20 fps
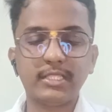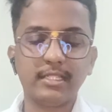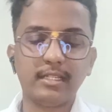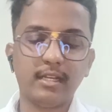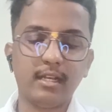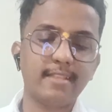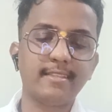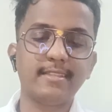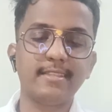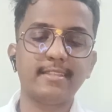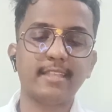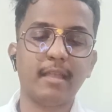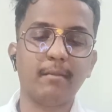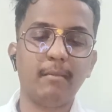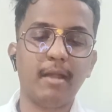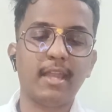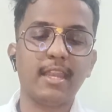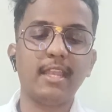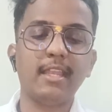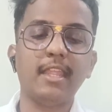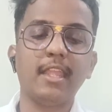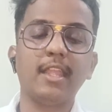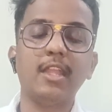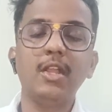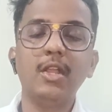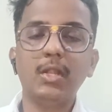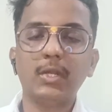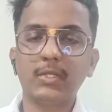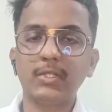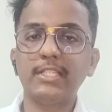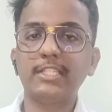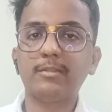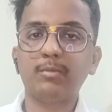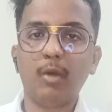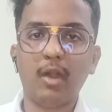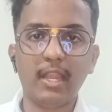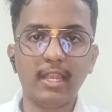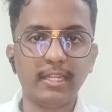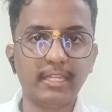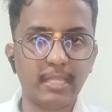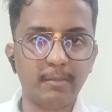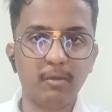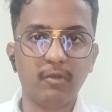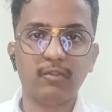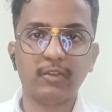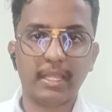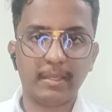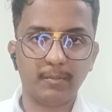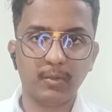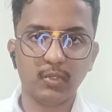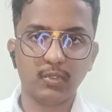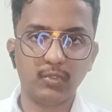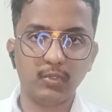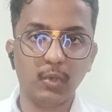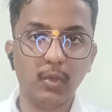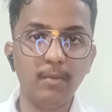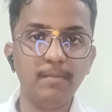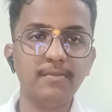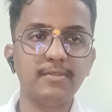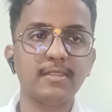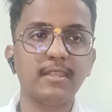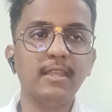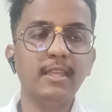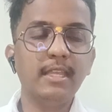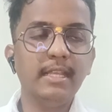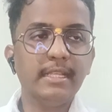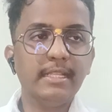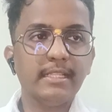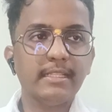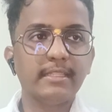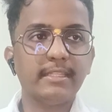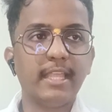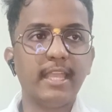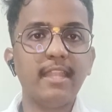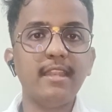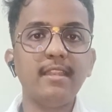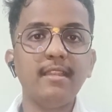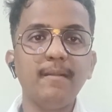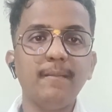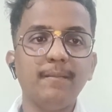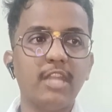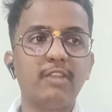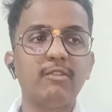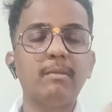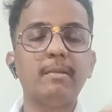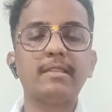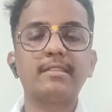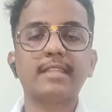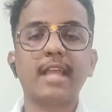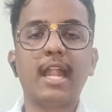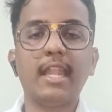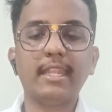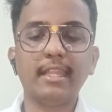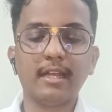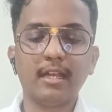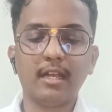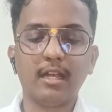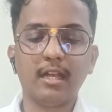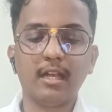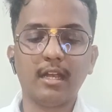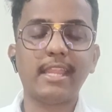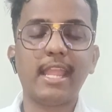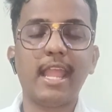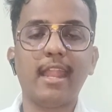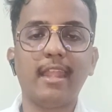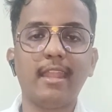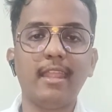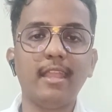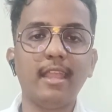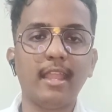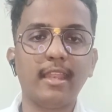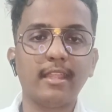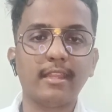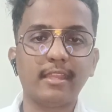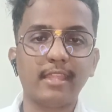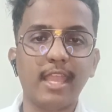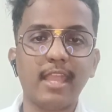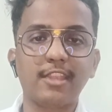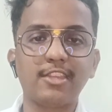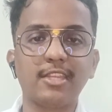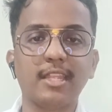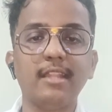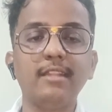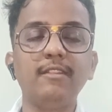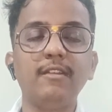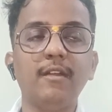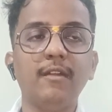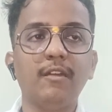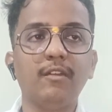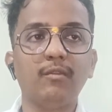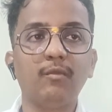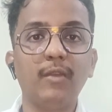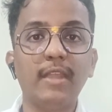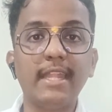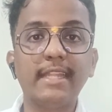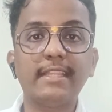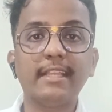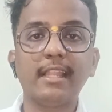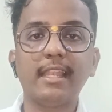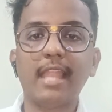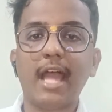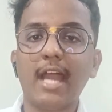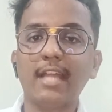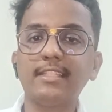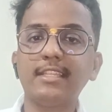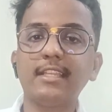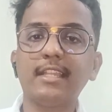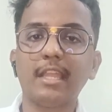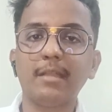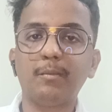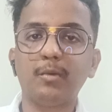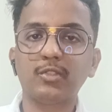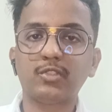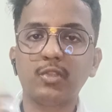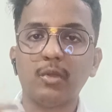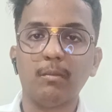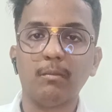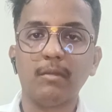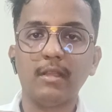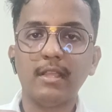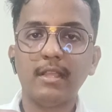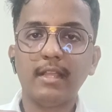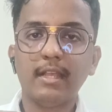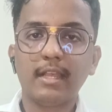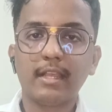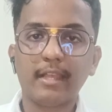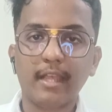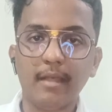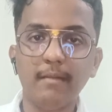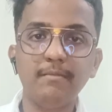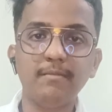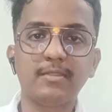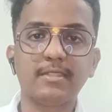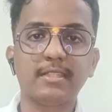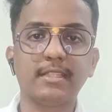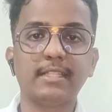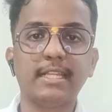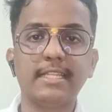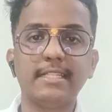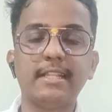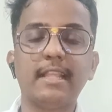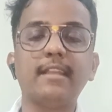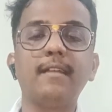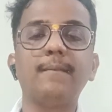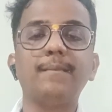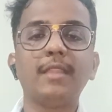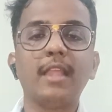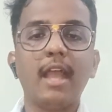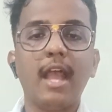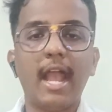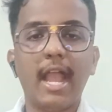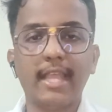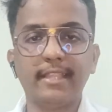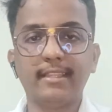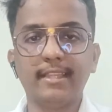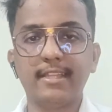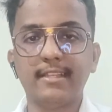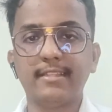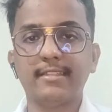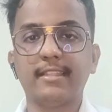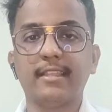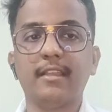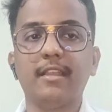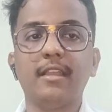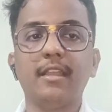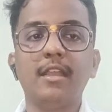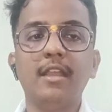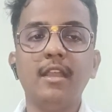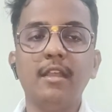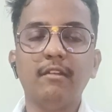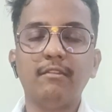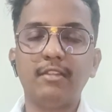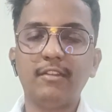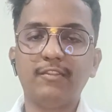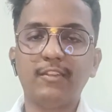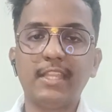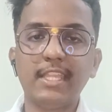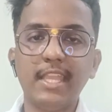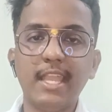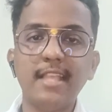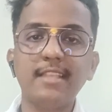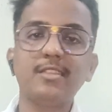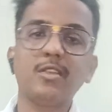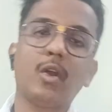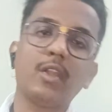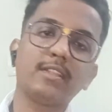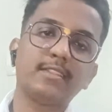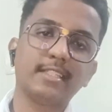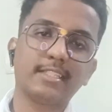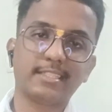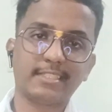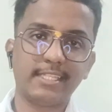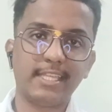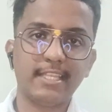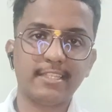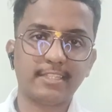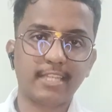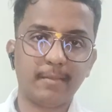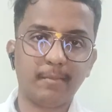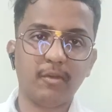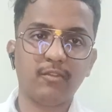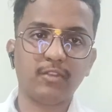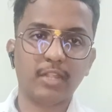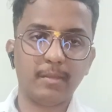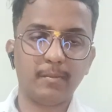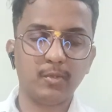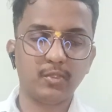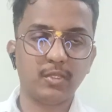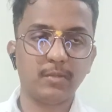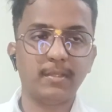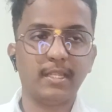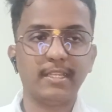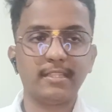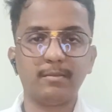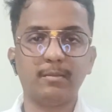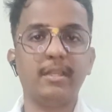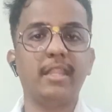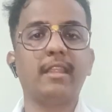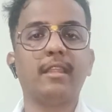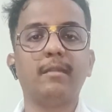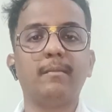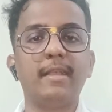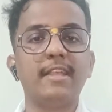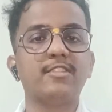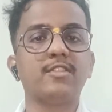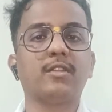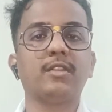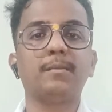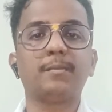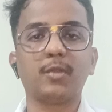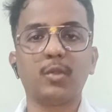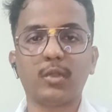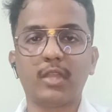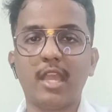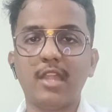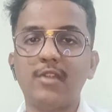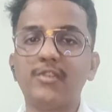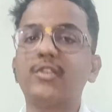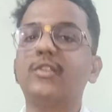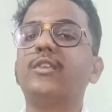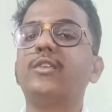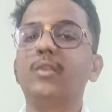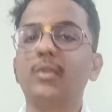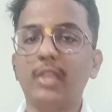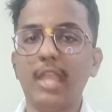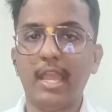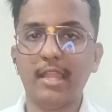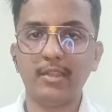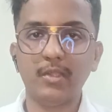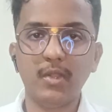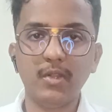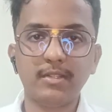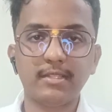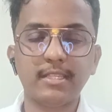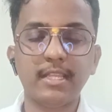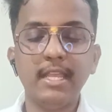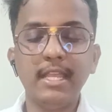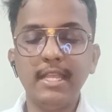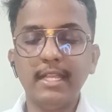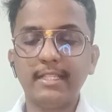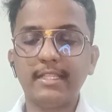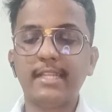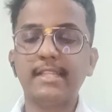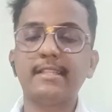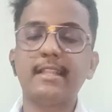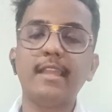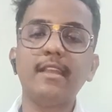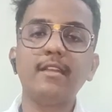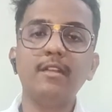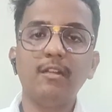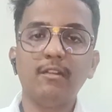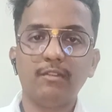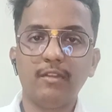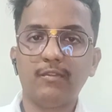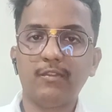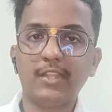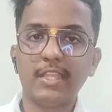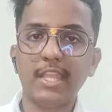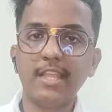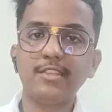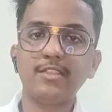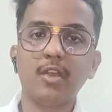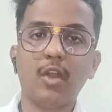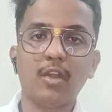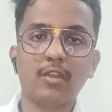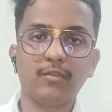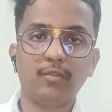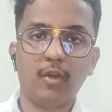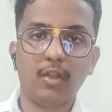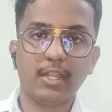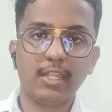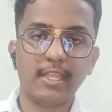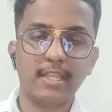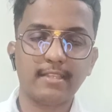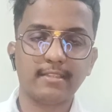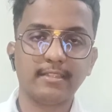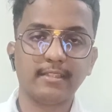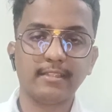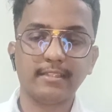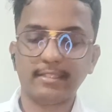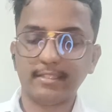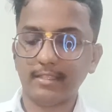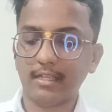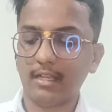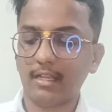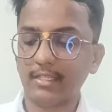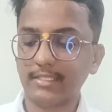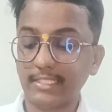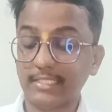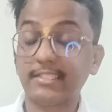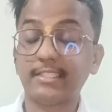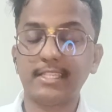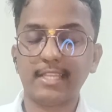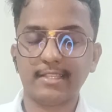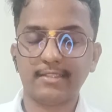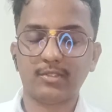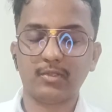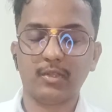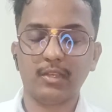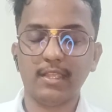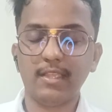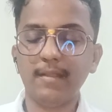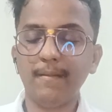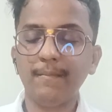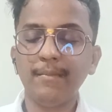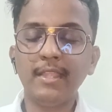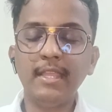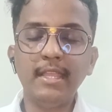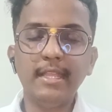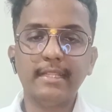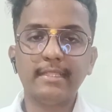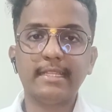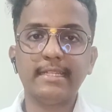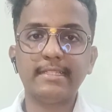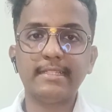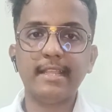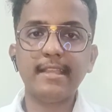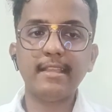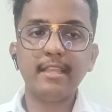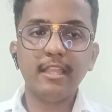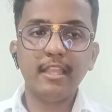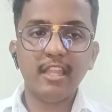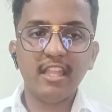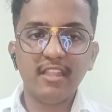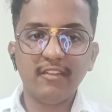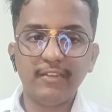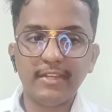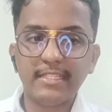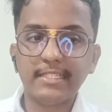takes this mRNA to the smaller type of ribosomes, then it will be start creating a reaction where the larger ribosome comes, that is like either it is a 50S or a 60S type of ribosome, that is based on the prokaryotes or eukaryotes, that is like 50S or 40S, 60S, sorry. That is like if it